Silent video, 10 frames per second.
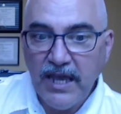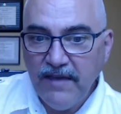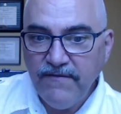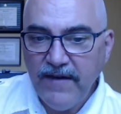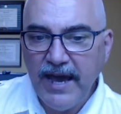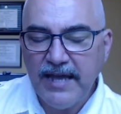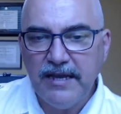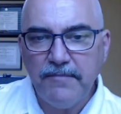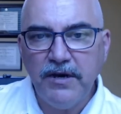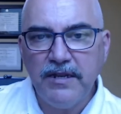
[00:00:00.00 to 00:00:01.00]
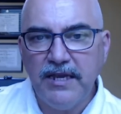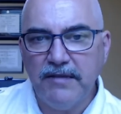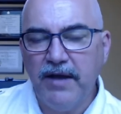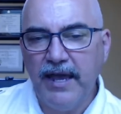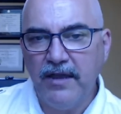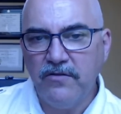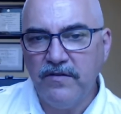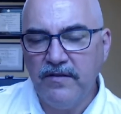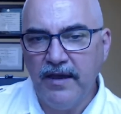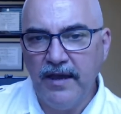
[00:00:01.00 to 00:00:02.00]
if I had that money in my hand
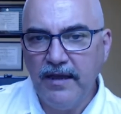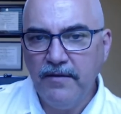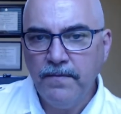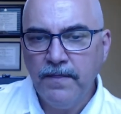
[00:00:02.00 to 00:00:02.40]
today.